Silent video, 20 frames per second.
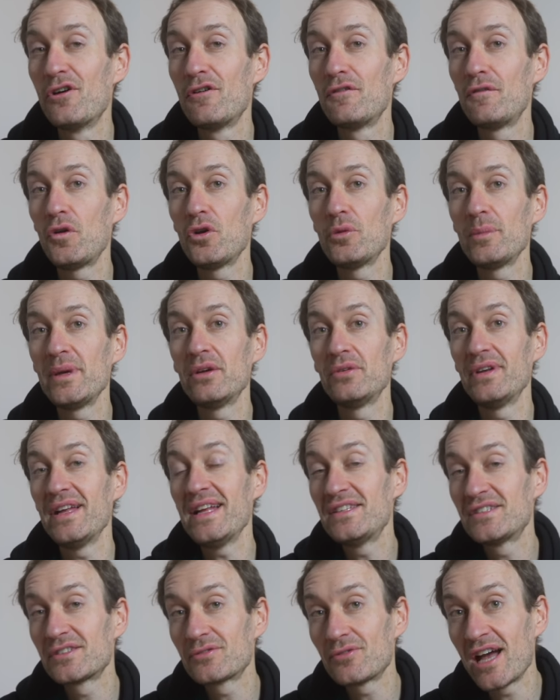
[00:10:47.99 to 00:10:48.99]
Follow me on
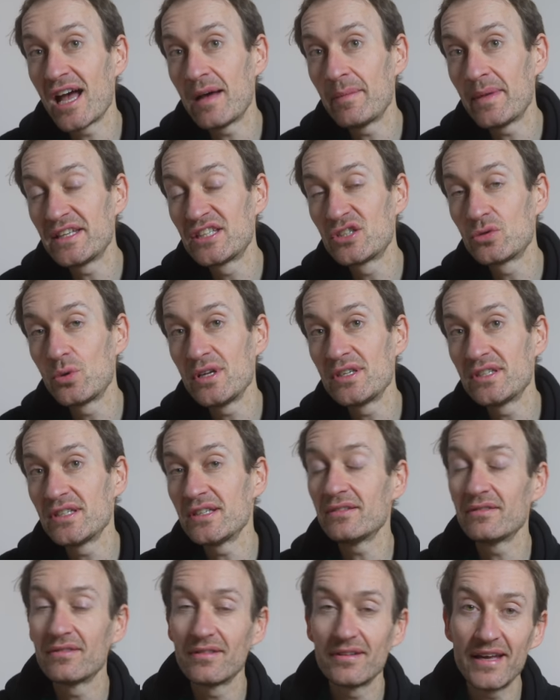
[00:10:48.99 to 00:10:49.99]
Instagram and
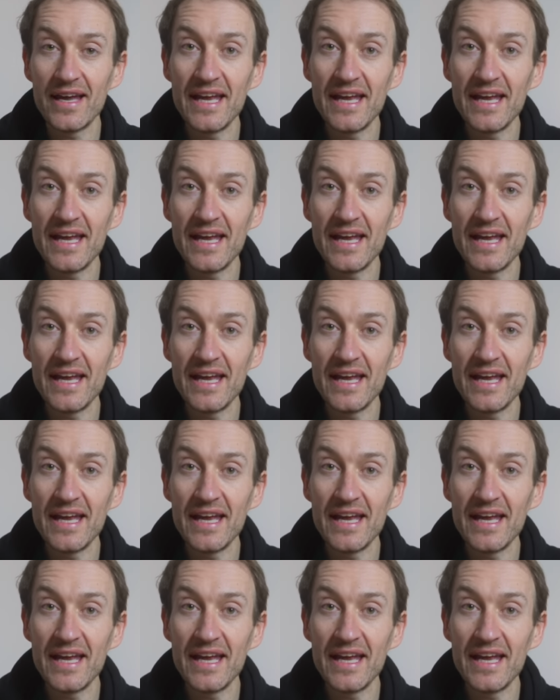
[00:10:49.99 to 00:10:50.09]
Twitter.